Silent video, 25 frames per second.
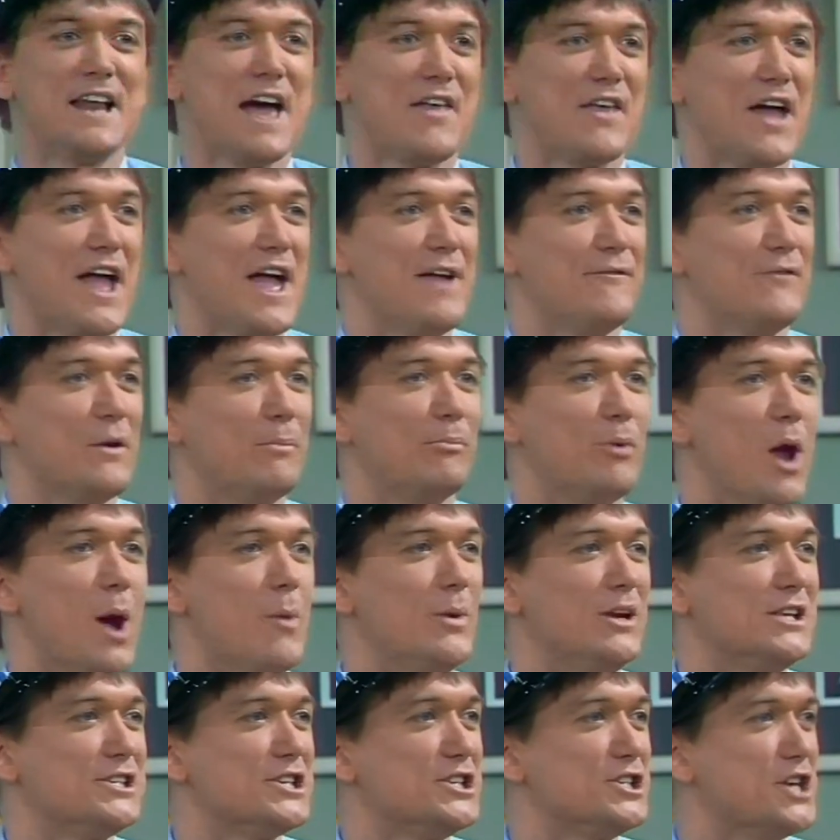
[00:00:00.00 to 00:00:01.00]
another hand for
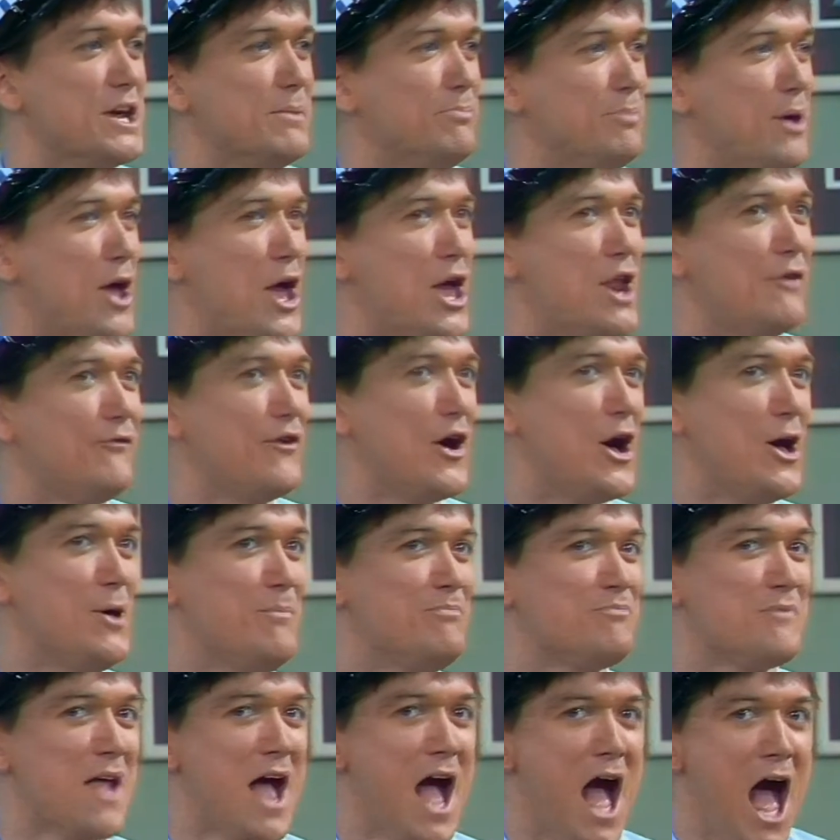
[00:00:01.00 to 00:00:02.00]
Bronwyn? It's beautiful.
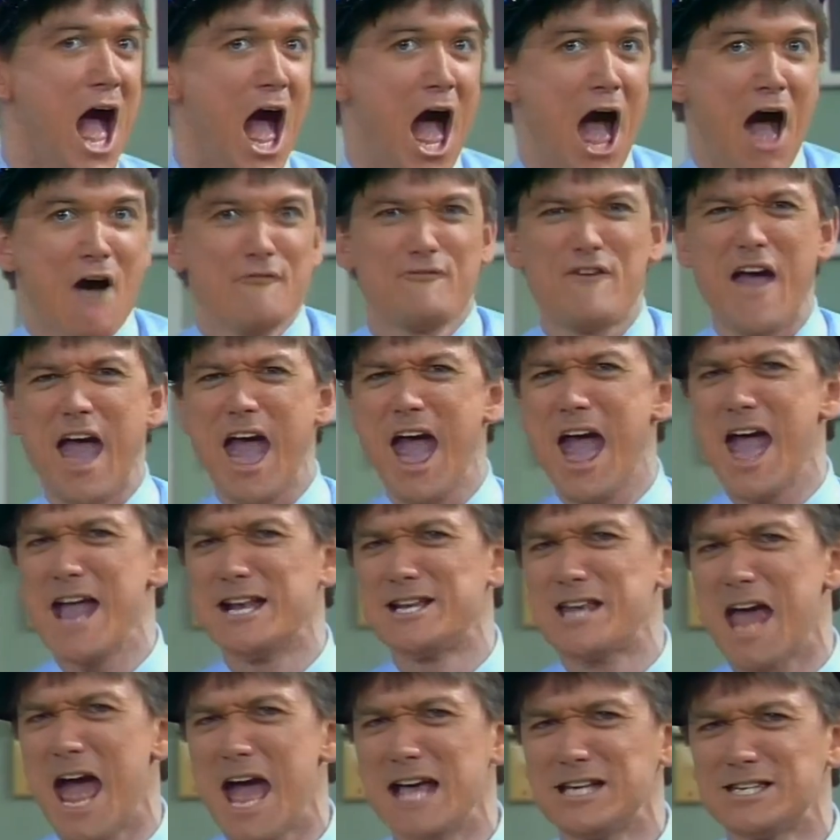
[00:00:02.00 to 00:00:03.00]

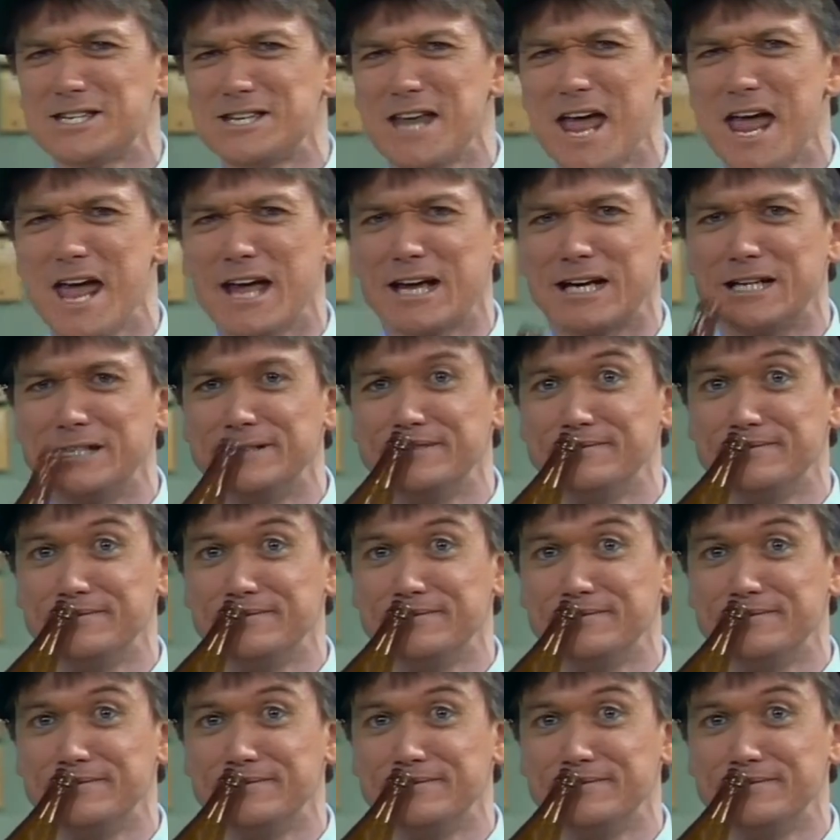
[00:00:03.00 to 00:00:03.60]
Fantastic.